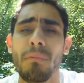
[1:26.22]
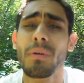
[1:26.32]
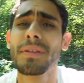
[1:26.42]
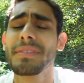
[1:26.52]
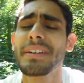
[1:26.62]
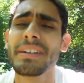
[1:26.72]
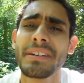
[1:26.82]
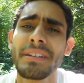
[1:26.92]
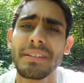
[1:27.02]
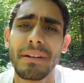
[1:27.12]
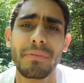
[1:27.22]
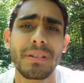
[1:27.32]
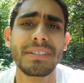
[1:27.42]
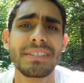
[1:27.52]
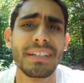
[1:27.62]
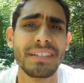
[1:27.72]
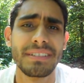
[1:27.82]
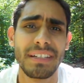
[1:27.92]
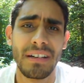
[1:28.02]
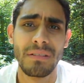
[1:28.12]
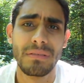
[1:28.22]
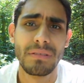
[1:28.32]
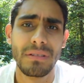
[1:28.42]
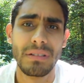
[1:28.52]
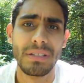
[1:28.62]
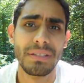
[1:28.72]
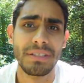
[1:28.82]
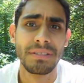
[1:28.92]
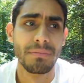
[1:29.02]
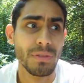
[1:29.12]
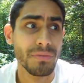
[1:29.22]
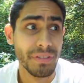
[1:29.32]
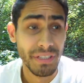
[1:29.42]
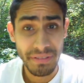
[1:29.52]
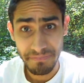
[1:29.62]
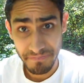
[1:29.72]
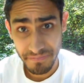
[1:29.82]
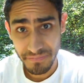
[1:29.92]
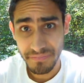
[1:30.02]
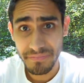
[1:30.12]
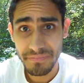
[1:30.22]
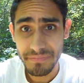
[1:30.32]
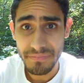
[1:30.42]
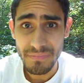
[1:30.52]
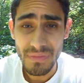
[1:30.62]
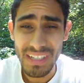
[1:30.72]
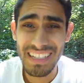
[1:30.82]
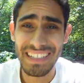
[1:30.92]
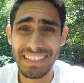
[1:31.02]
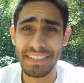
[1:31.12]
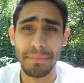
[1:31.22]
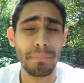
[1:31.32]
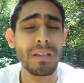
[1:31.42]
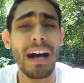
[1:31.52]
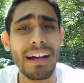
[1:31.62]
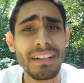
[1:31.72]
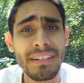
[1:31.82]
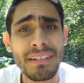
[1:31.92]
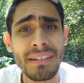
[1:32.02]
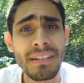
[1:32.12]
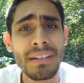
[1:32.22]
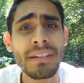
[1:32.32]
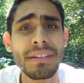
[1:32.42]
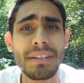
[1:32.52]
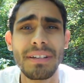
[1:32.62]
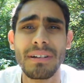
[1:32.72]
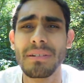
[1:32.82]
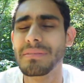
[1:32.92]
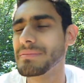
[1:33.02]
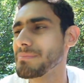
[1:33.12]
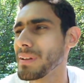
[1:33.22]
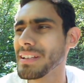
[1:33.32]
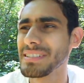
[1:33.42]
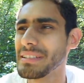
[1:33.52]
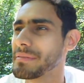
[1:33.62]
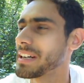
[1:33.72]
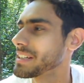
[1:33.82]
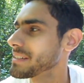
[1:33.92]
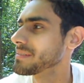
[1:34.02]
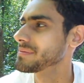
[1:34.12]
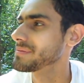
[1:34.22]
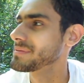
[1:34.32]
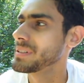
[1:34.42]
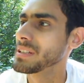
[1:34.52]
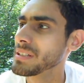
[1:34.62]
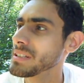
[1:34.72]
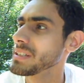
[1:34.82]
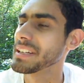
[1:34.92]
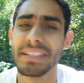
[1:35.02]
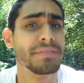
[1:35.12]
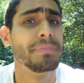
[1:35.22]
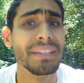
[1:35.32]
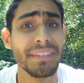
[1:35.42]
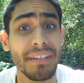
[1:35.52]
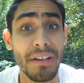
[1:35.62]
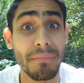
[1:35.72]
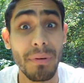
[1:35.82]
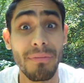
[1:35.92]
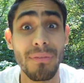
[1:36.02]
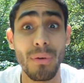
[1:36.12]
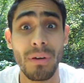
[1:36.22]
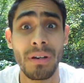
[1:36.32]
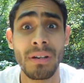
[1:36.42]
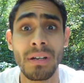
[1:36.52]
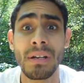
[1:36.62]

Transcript: One thing that really stands out in this movie is the plot. You know, plot seems kind of like it's been done before.